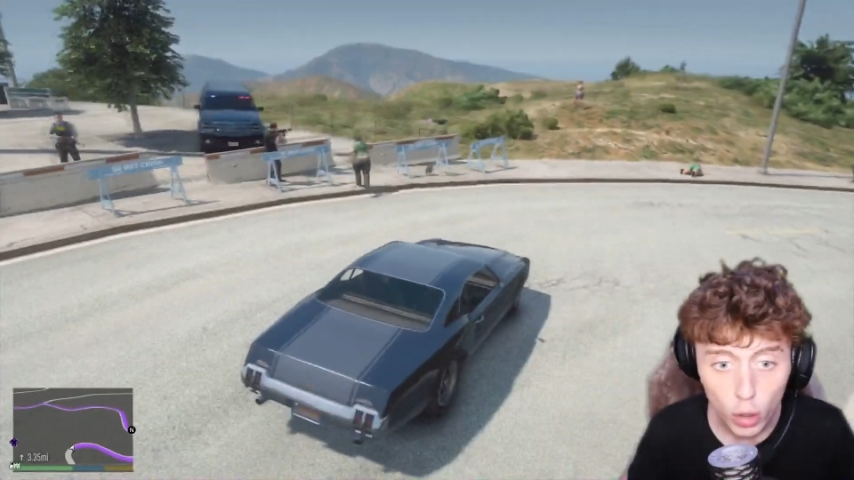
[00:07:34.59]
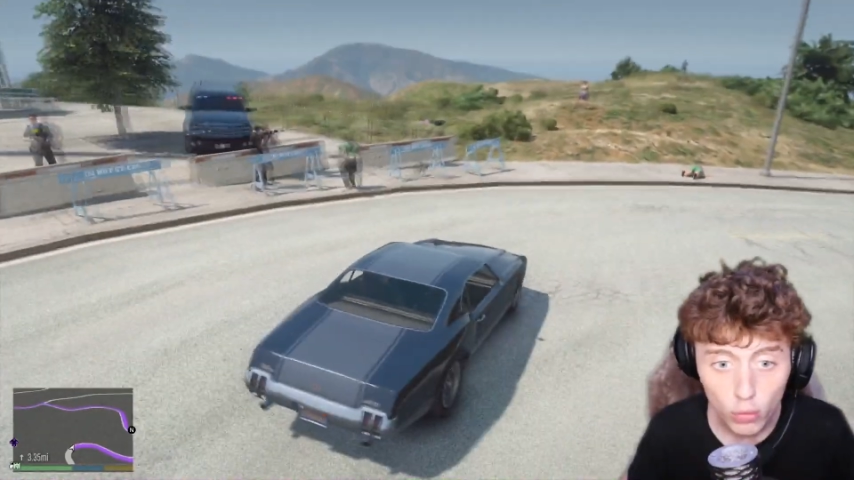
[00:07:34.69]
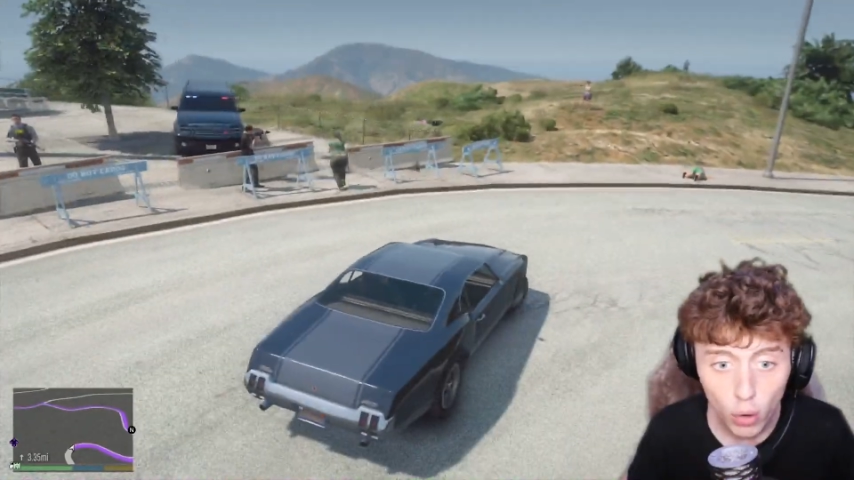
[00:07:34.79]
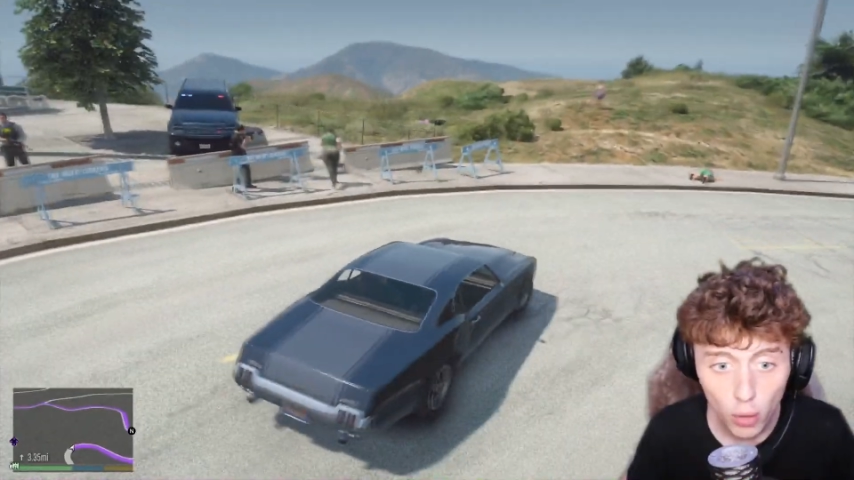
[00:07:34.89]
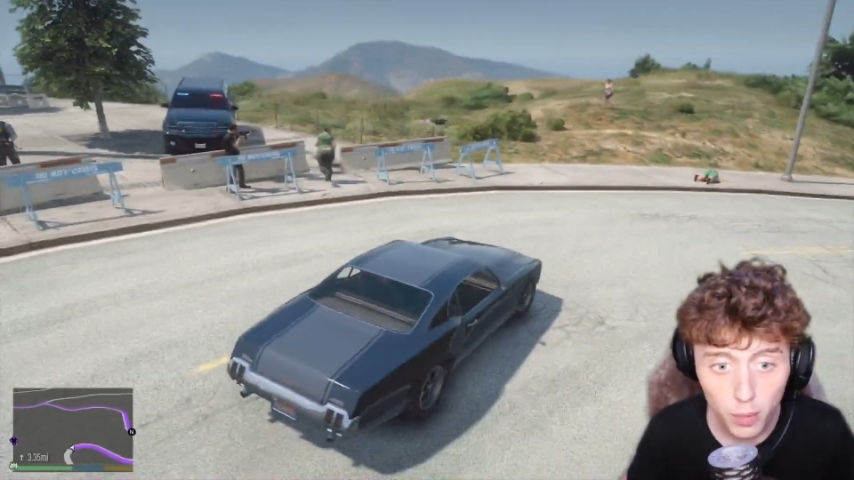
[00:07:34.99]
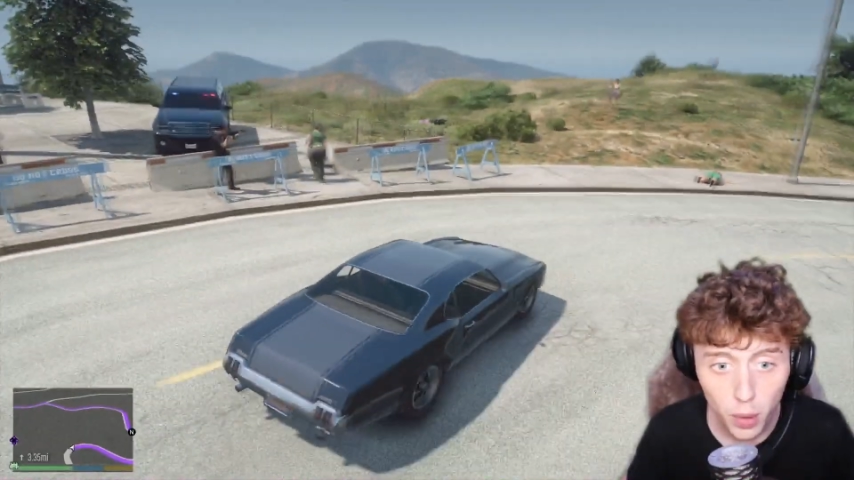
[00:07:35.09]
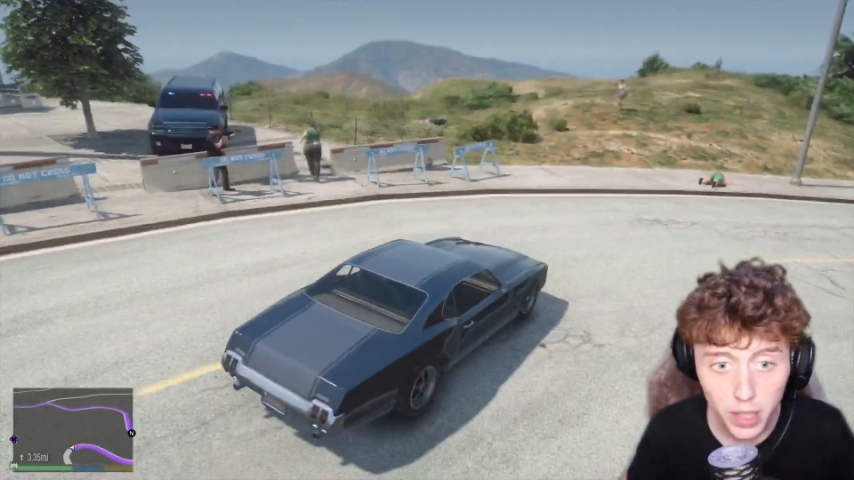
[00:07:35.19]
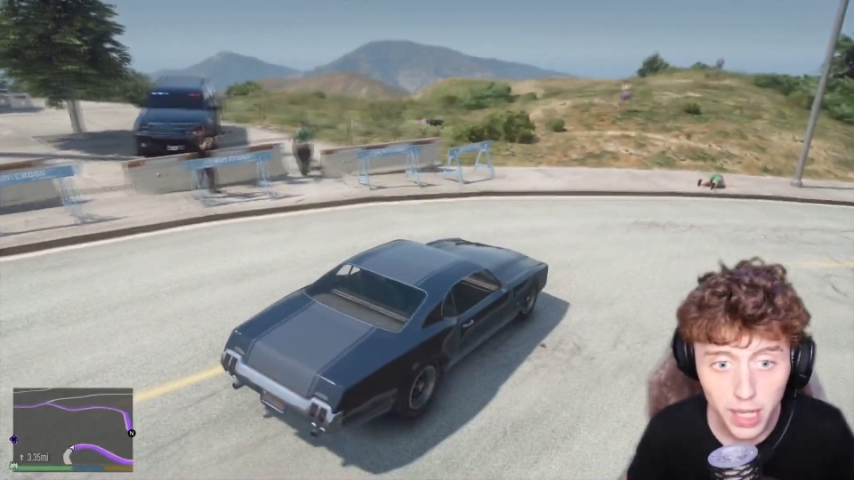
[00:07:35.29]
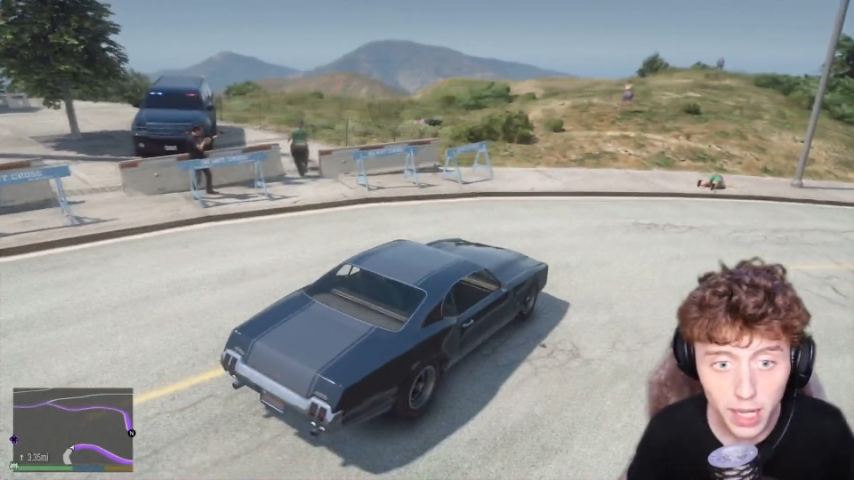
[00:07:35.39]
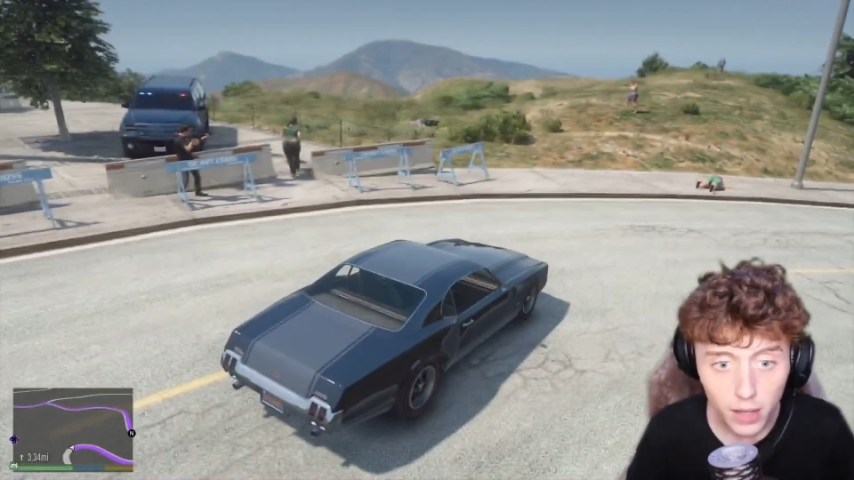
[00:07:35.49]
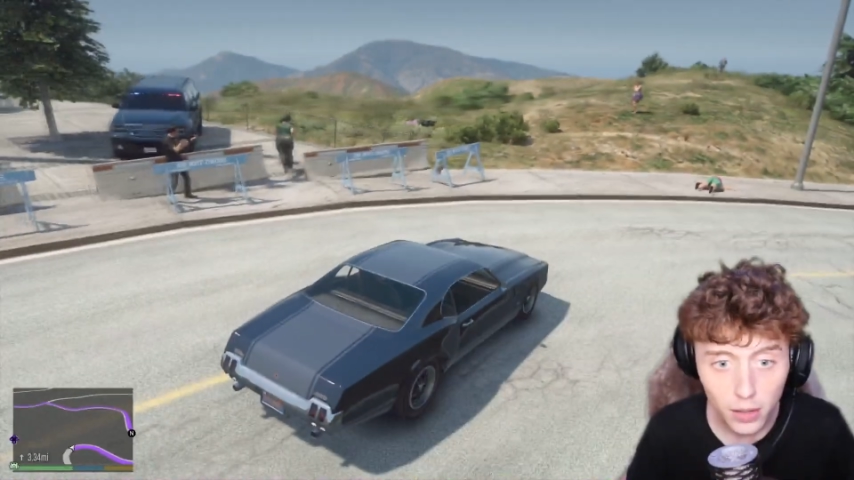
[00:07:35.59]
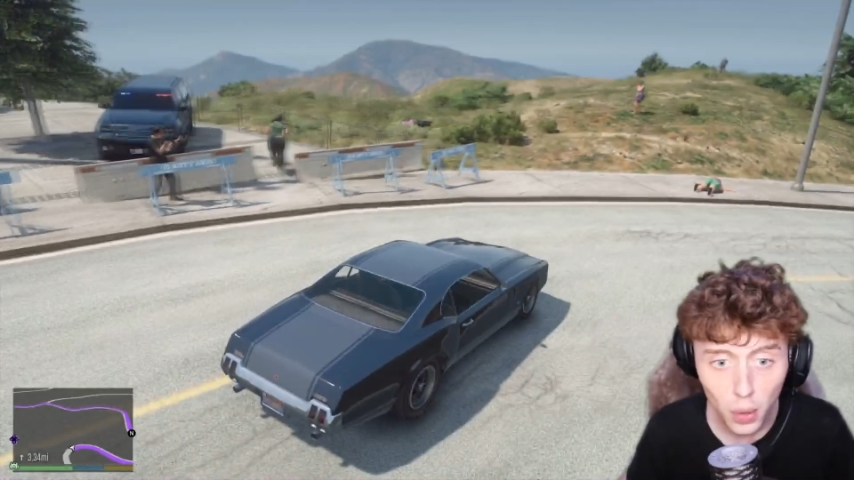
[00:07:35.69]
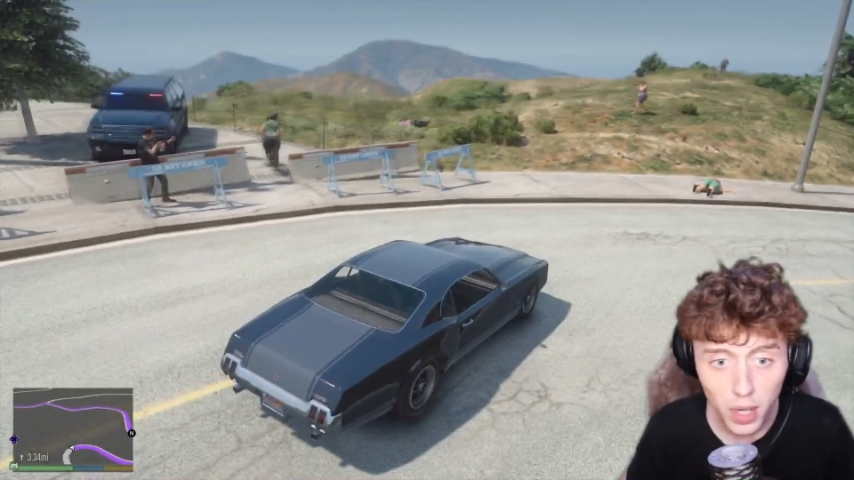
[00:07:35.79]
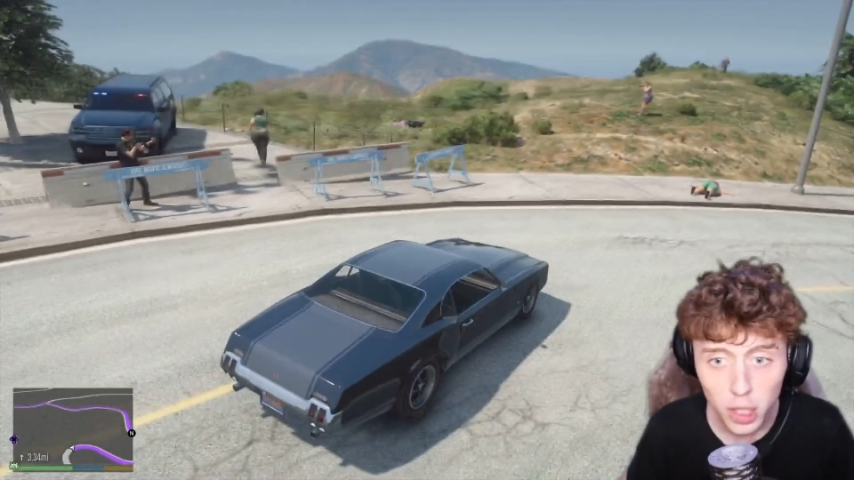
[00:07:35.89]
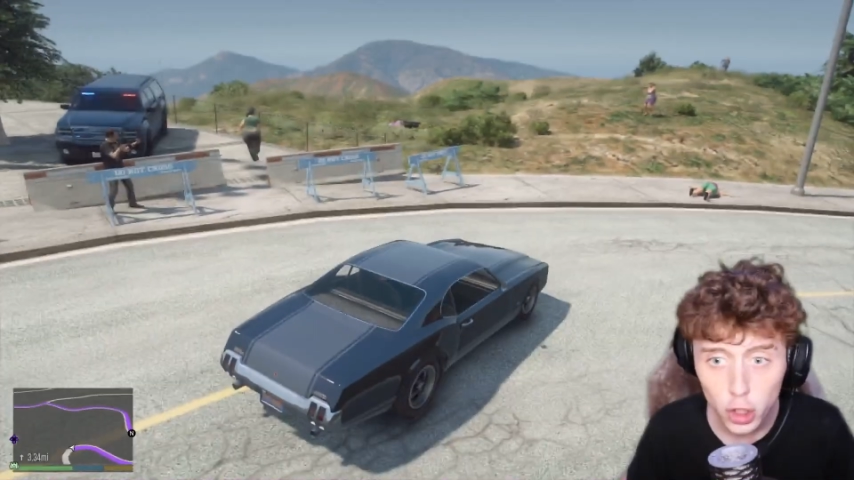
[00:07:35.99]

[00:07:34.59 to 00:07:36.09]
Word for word: Run, bunny. Don't get